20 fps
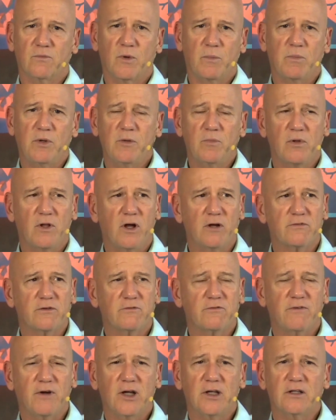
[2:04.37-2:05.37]
But people often
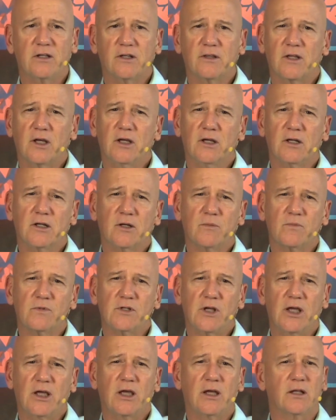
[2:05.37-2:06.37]
find that they end up
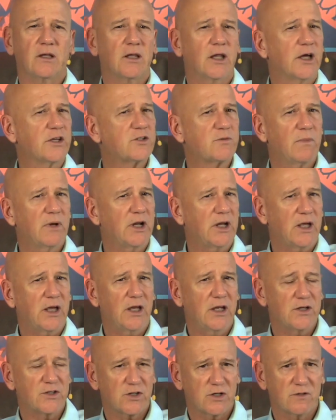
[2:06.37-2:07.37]
taking less
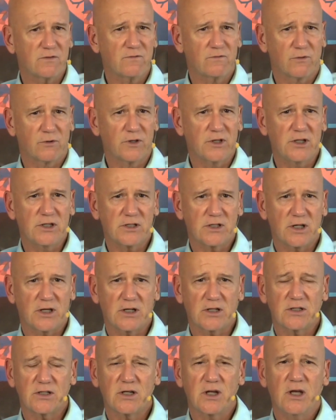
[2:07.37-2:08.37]
medication for these
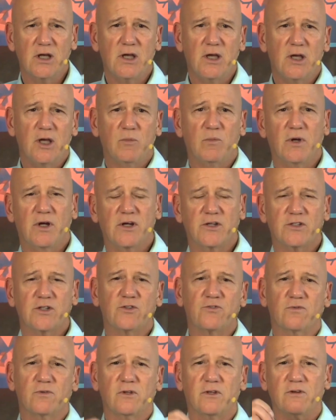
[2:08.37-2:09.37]
things because
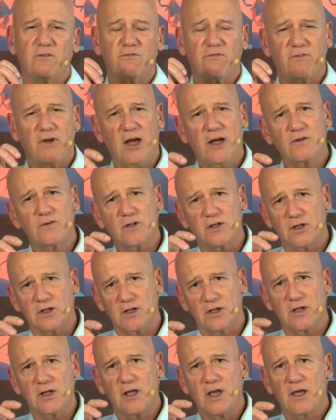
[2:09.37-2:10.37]
it's really
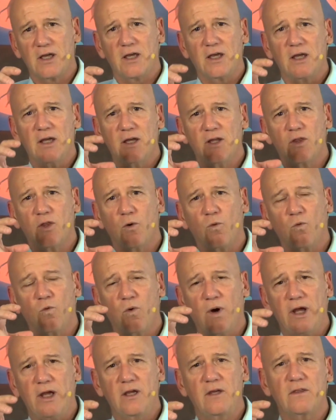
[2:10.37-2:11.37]
founded in the
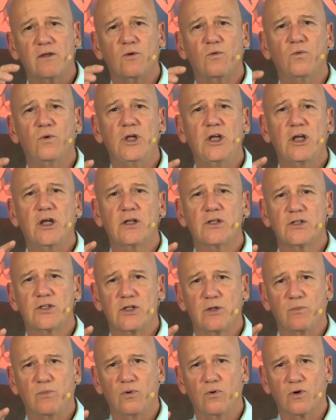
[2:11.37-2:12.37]
way that we can
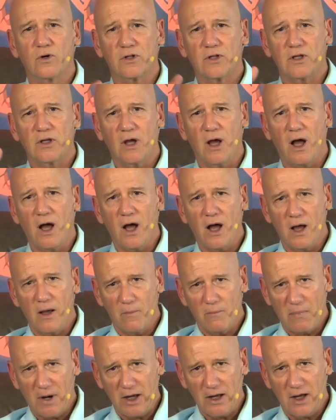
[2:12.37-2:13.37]
support the
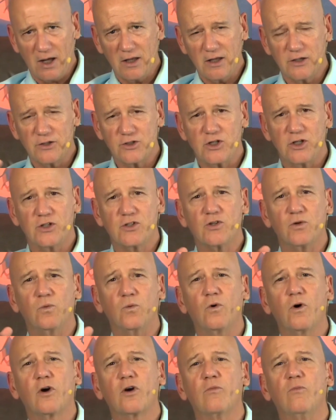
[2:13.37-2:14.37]
biology to
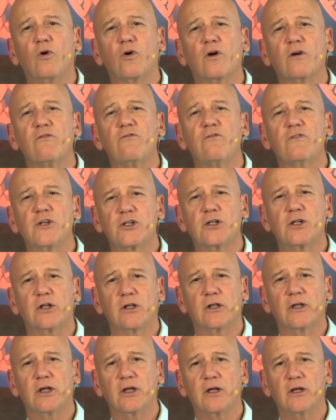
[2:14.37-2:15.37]
work more
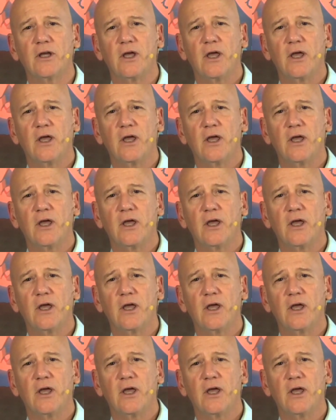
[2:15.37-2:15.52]
efficiently.